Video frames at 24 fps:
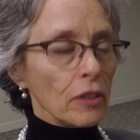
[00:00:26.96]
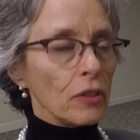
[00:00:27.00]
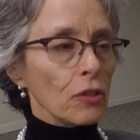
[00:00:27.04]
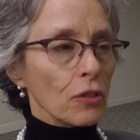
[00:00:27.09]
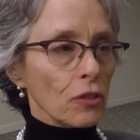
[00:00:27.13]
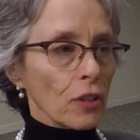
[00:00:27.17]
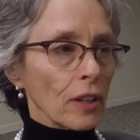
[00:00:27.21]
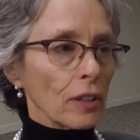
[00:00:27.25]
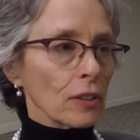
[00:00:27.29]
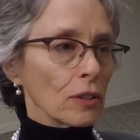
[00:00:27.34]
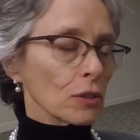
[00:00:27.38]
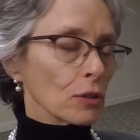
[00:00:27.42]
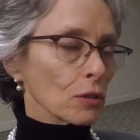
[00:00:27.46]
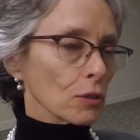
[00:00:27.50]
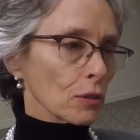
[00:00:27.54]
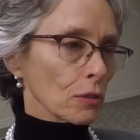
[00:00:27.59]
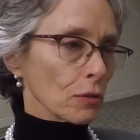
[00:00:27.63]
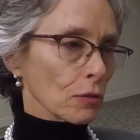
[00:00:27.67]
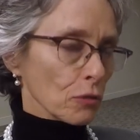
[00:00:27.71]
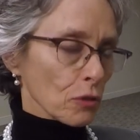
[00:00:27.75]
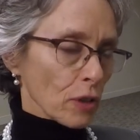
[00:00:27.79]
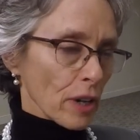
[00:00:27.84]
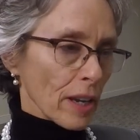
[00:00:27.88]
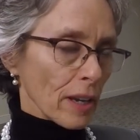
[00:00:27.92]
central
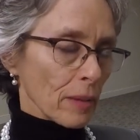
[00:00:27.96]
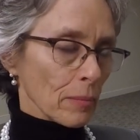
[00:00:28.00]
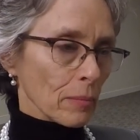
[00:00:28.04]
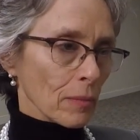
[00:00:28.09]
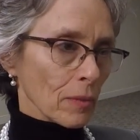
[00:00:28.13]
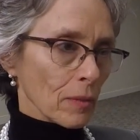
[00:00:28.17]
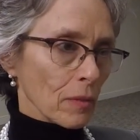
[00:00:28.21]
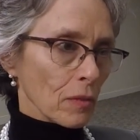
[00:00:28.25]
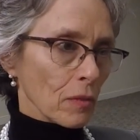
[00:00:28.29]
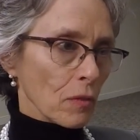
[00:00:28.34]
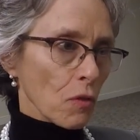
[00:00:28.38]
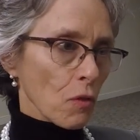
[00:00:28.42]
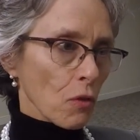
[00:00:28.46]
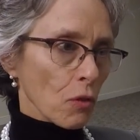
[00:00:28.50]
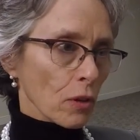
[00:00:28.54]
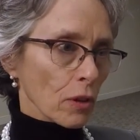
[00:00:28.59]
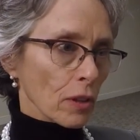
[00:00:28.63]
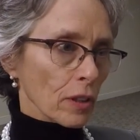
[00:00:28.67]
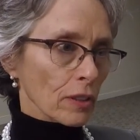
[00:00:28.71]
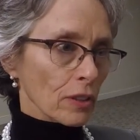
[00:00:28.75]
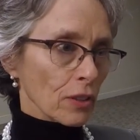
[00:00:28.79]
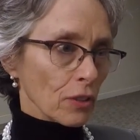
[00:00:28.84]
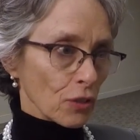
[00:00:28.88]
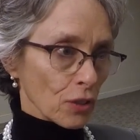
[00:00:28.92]
frame
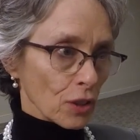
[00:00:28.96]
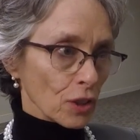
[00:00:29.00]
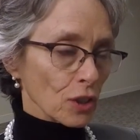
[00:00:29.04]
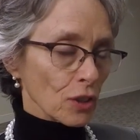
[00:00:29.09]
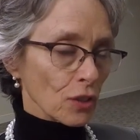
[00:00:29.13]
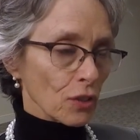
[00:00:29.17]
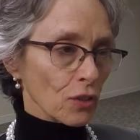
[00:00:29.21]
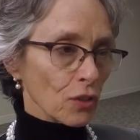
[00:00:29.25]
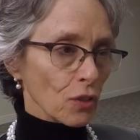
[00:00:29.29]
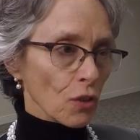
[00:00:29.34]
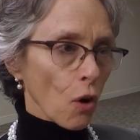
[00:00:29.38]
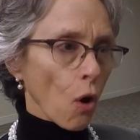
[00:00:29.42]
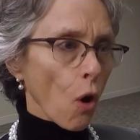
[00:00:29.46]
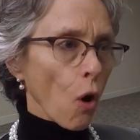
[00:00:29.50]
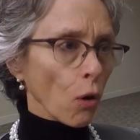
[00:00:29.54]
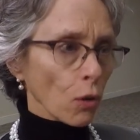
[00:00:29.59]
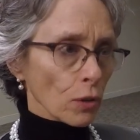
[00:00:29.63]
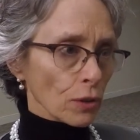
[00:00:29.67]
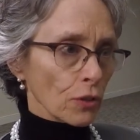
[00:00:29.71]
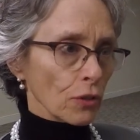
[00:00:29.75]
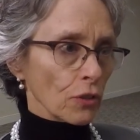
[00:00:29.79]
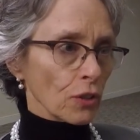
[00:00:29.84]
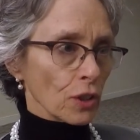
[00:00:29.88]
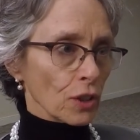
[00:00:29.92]
for decisions,
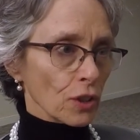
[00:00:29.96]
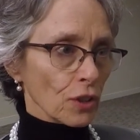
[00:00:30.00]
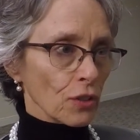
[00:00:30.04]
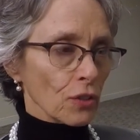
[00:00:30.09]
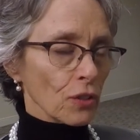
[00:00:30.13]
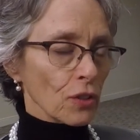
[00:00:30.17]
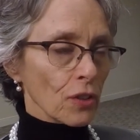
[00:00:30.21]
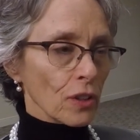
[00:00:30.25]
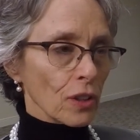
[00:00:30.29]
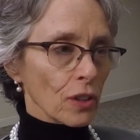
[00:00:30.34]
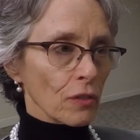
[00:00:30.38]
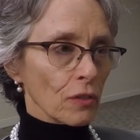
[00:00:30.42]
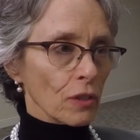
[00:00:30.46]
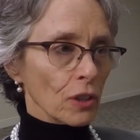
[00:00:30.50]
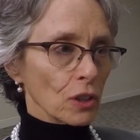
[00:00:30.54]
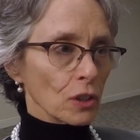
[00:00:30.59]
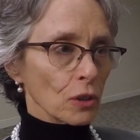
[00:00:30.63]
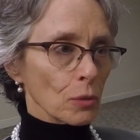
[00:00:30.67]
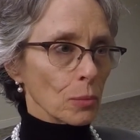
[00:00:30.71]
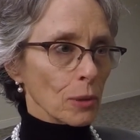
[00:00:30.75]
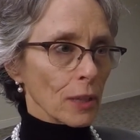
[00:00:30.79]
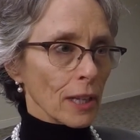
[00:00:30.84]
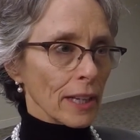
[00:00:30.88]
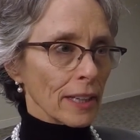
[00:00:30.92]
all decisions in the
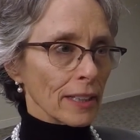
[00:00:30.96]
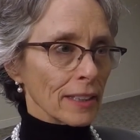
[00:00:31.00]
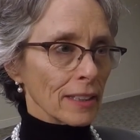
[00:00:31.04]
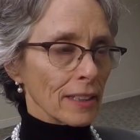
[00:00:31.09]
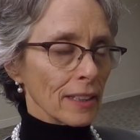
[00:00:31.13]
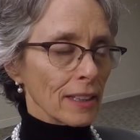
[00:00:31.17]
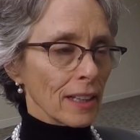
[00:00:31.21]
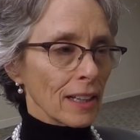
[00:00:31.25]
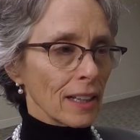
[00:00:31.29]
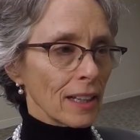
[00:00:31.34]
official plan.